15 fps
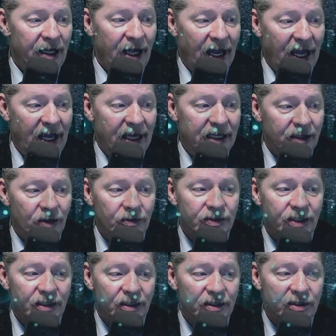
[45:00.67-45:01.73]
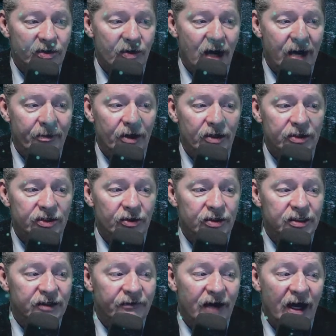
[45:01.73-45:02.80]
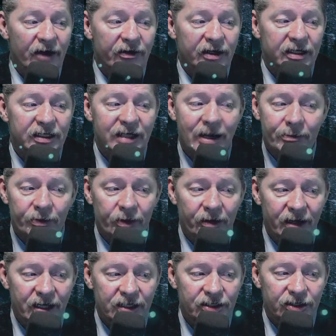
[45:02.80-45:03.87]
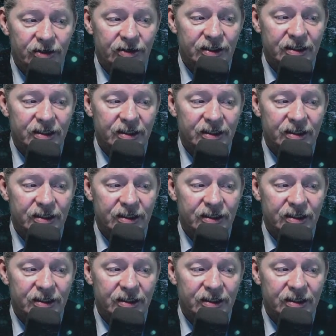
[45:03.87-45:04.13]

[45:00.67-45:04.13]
And it goes on to describe all sorts of other contemporary issues,